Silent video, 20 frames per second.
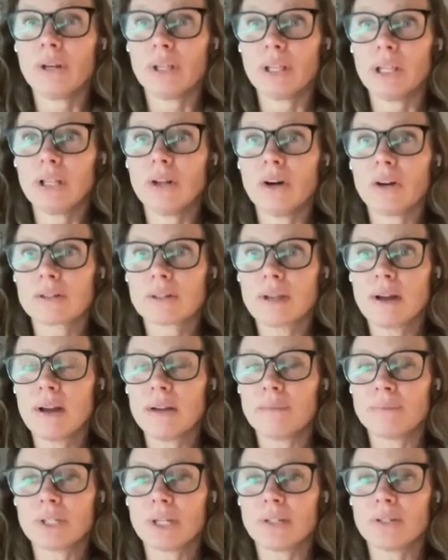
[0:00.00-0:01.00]
a really long
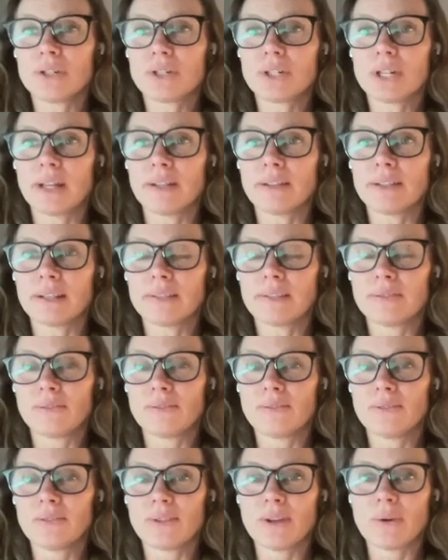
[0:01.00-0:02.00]
time to understand that
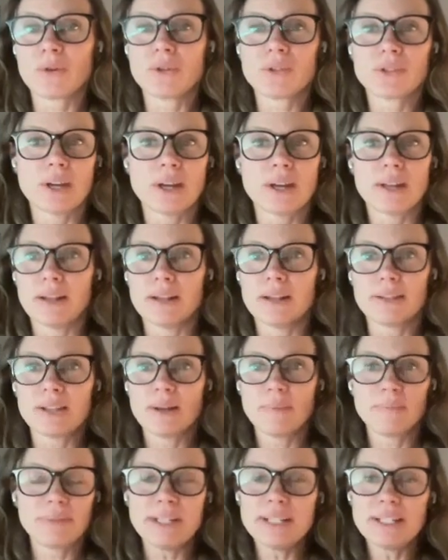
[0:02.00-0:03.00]
there was
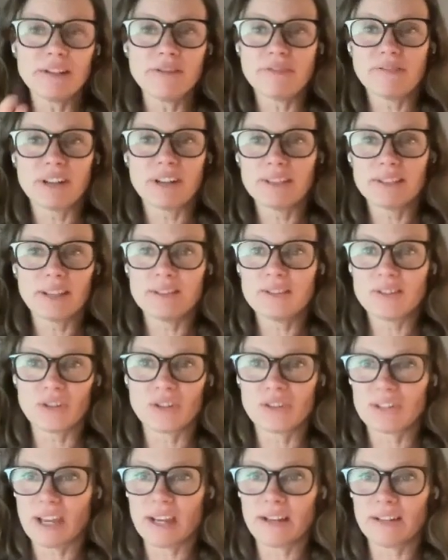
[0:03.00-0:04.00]
something different than
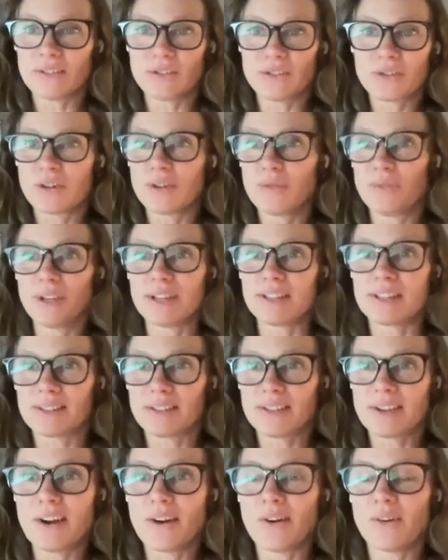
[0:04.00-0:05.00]
just saying screw
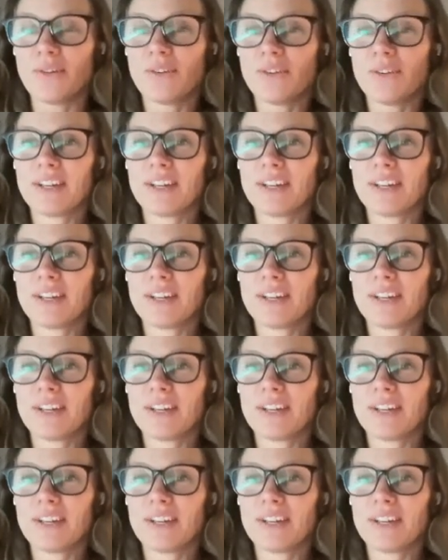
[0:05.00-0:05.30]
this,